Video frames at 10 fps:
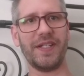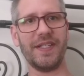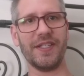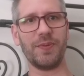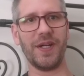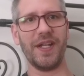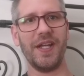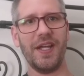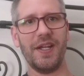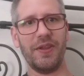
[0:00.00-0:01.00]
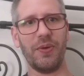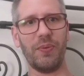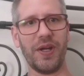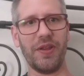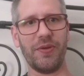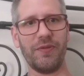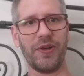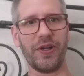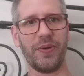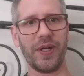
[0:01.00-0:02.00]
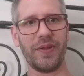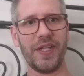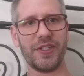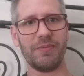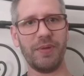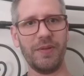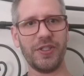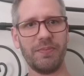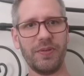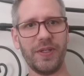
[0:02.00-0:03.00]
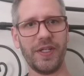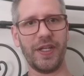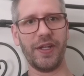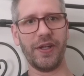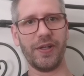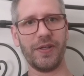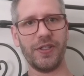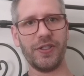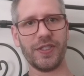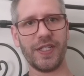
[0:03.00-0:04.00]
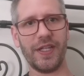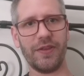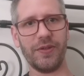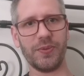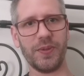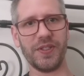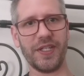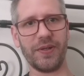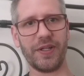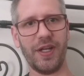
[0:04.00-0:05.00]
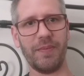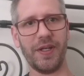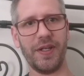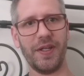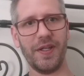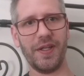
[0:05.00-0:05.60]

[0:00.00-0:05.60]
You can see this one, they're running through very quickly, so I probably should put one here just to get those ones that are coming.